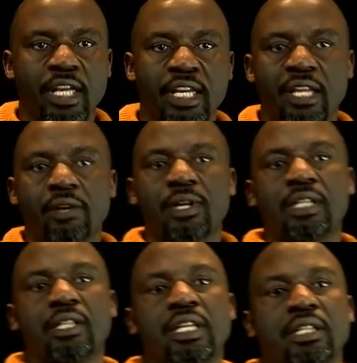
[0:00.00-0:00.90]
In other words,
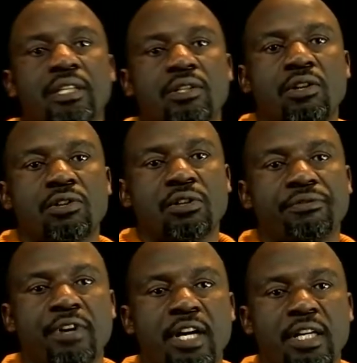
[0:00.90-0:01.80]
this is not
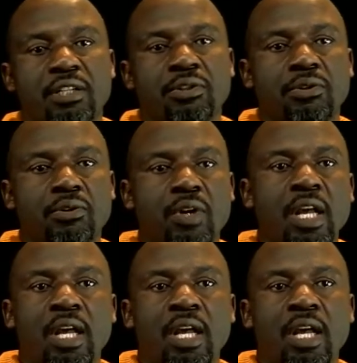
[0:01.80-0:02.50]
referring to